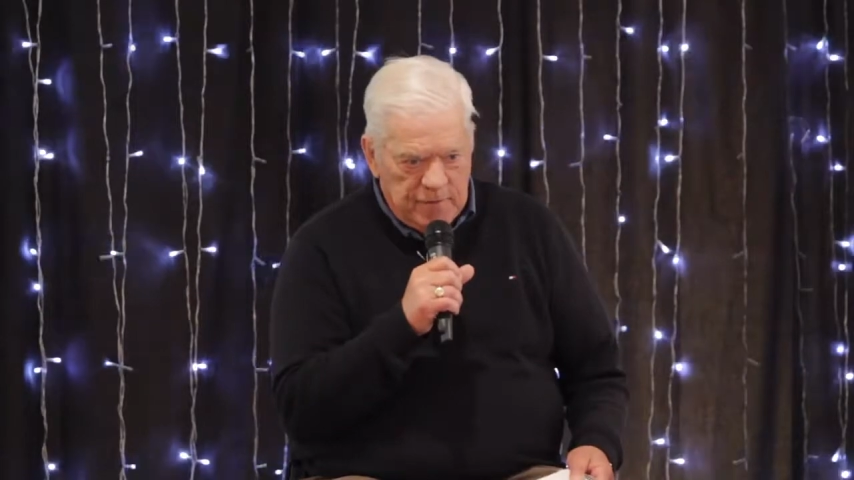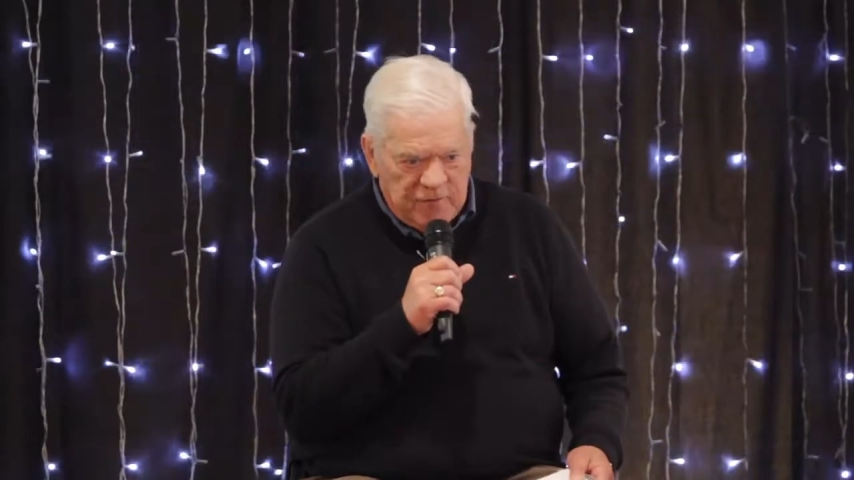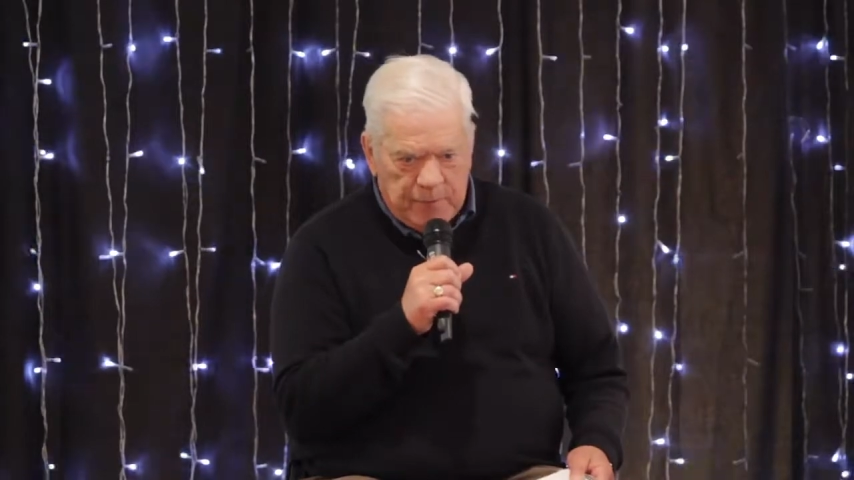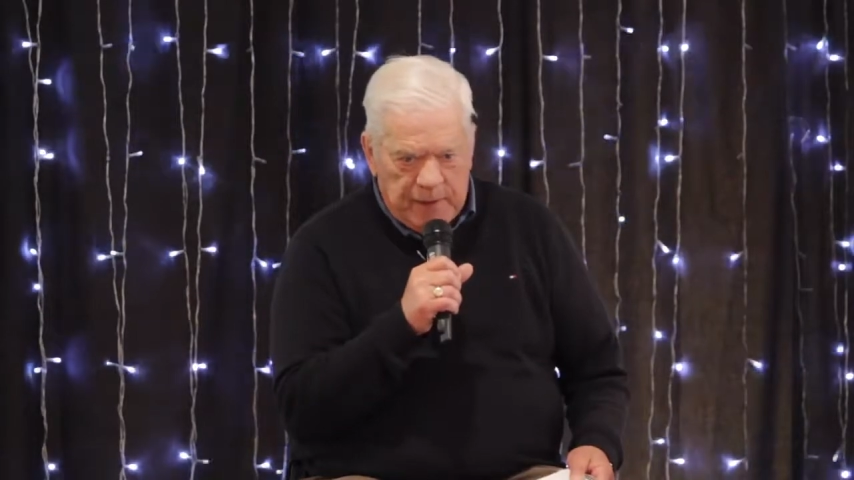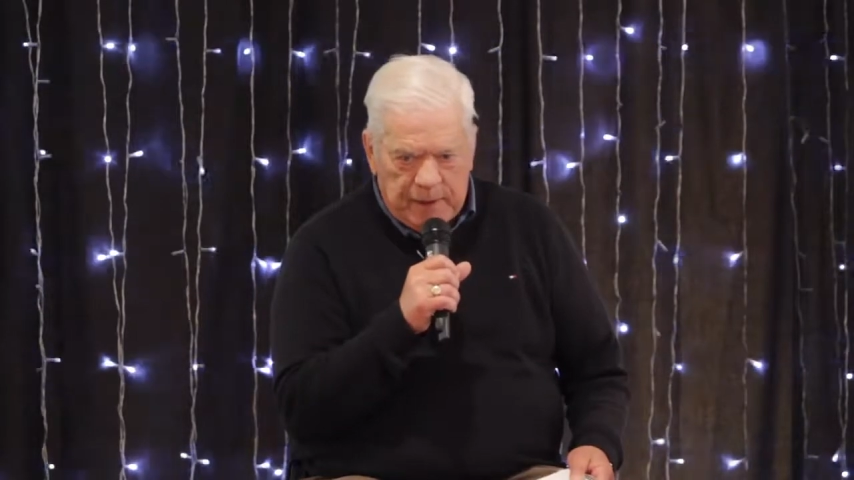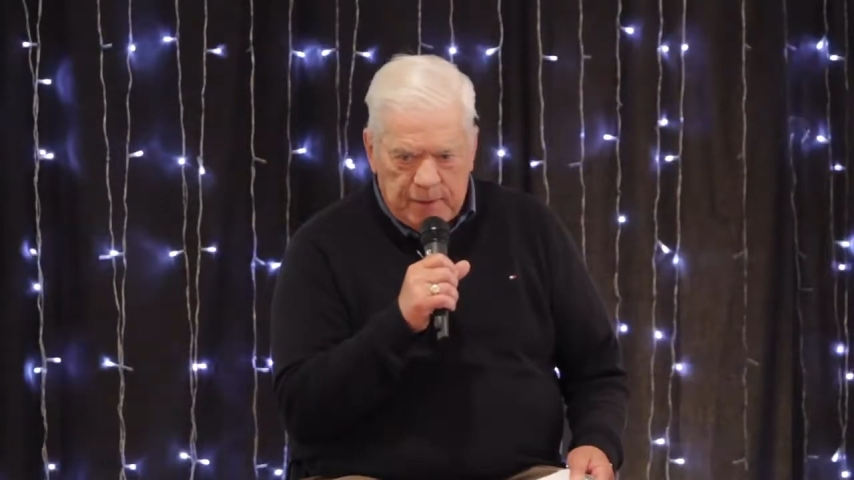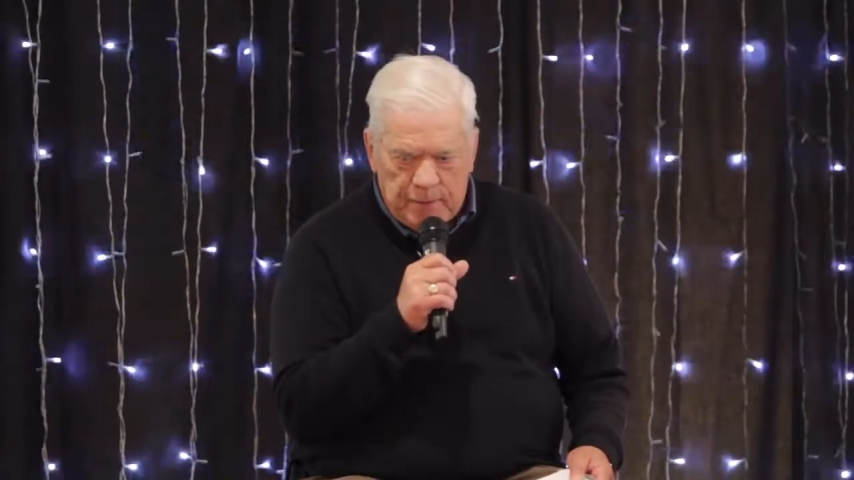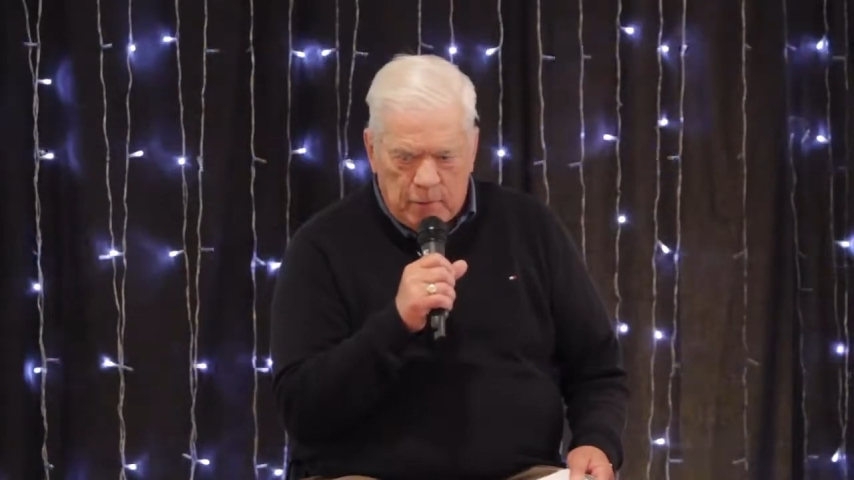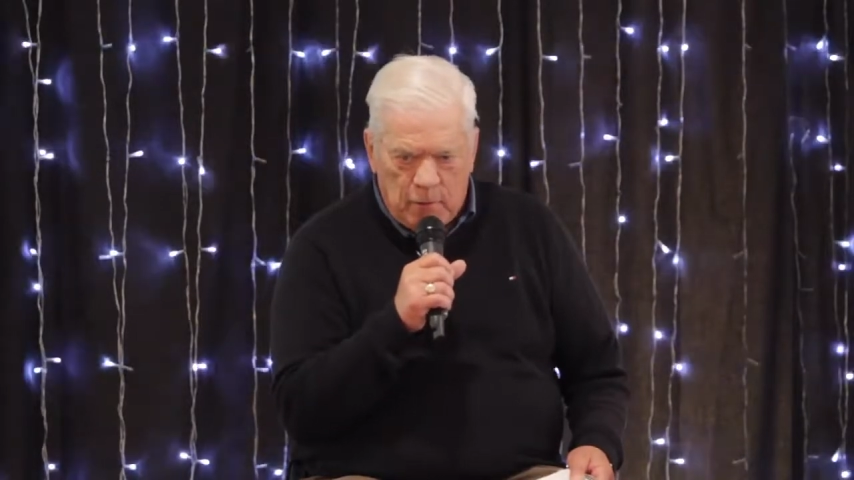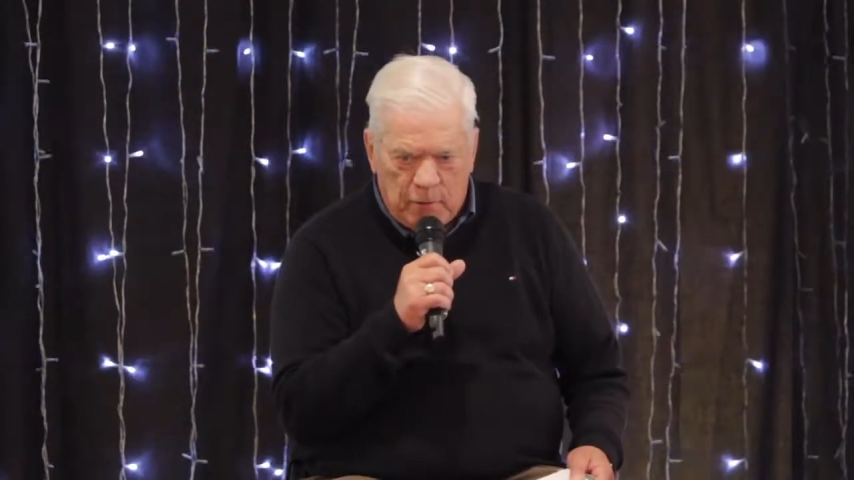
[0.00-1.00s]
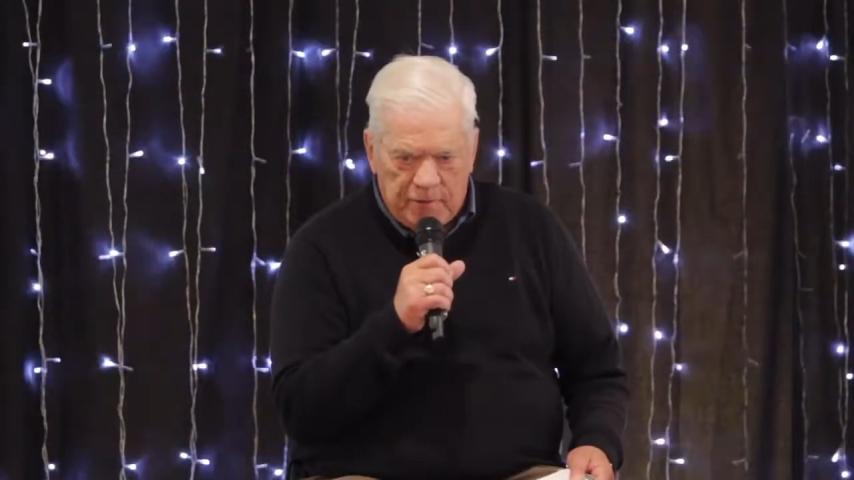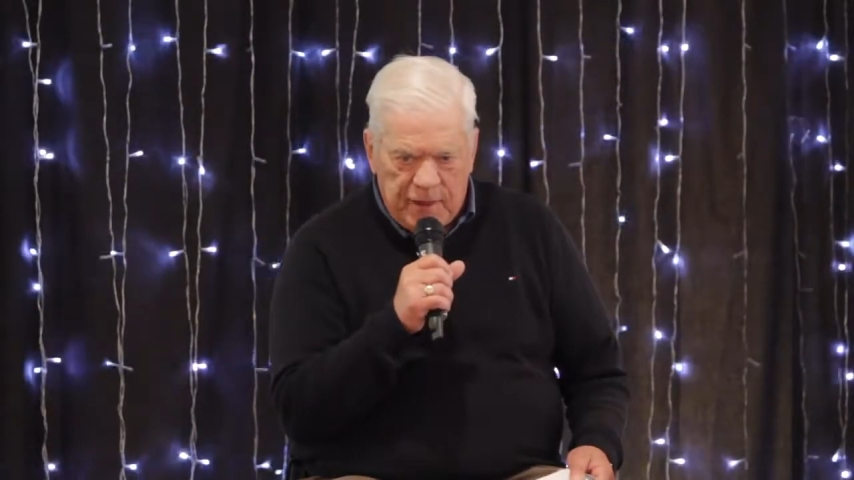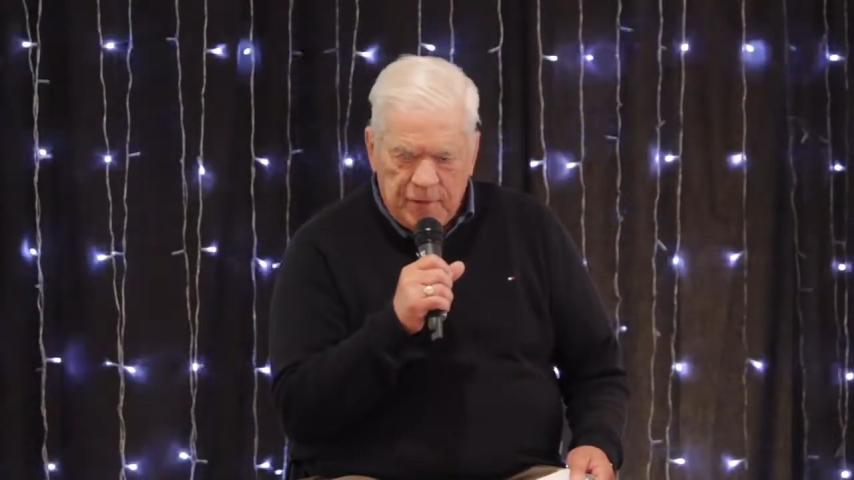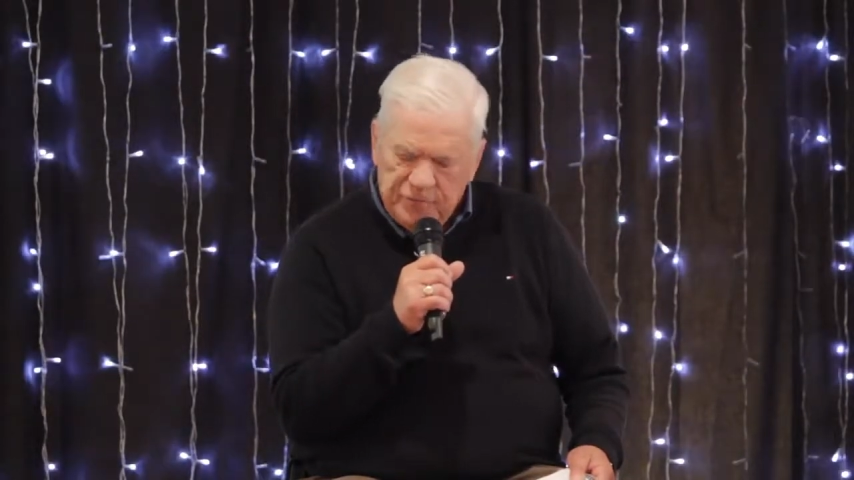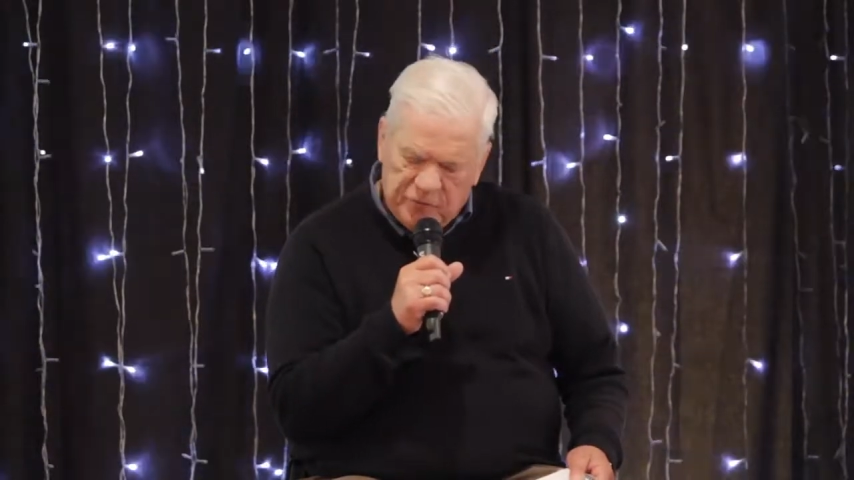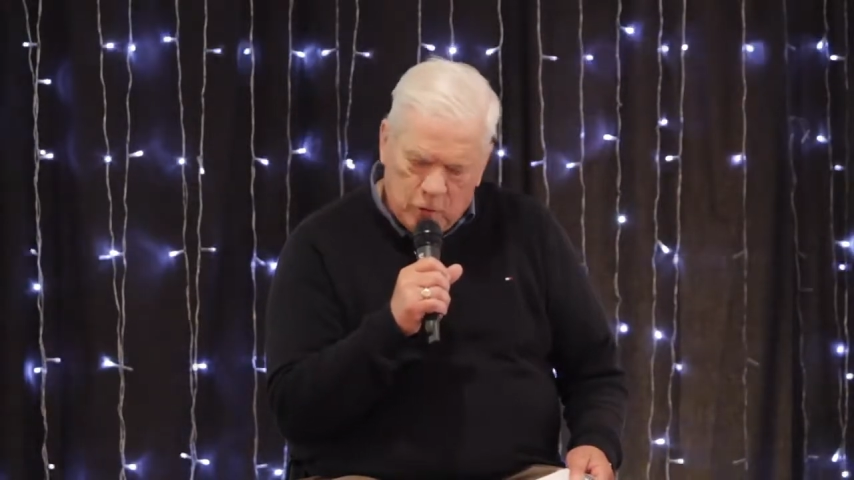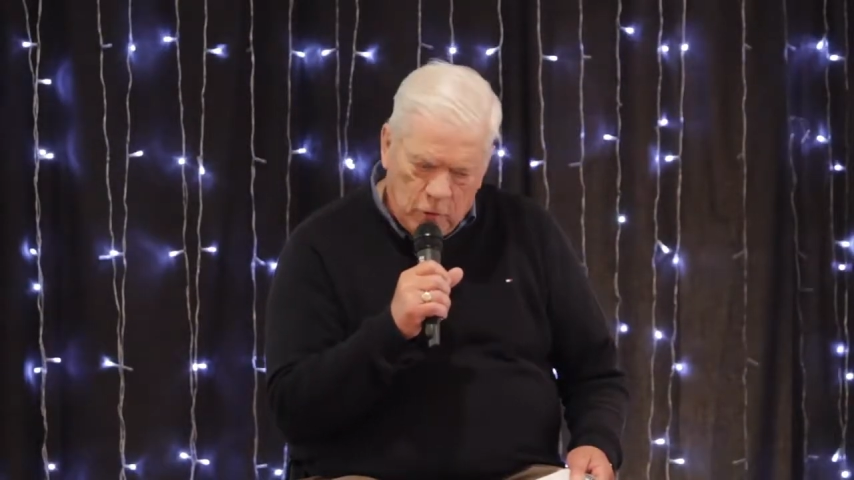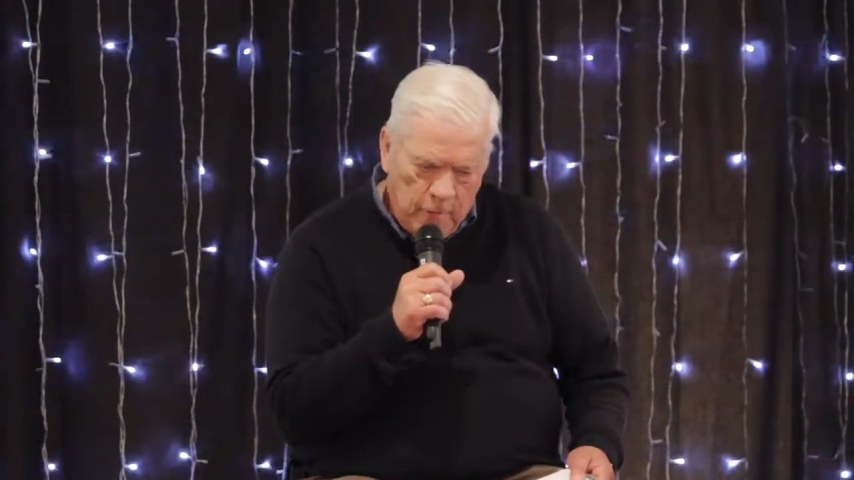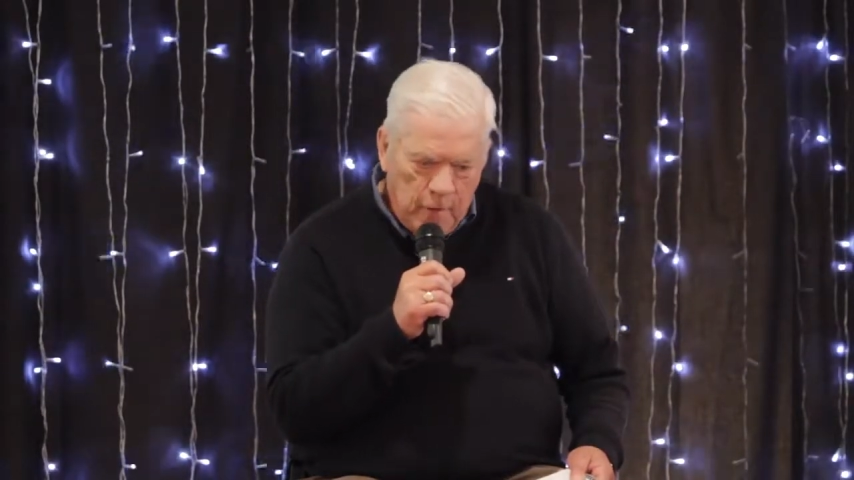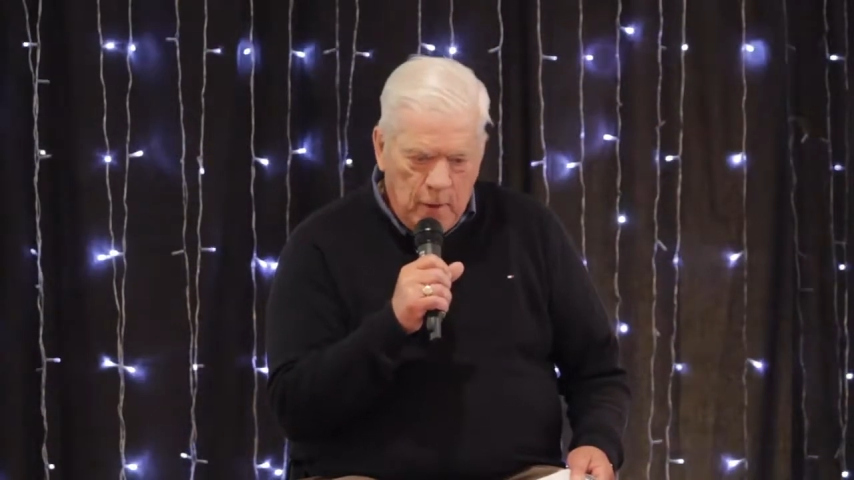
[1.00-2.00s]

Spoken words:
spigot and all of that. So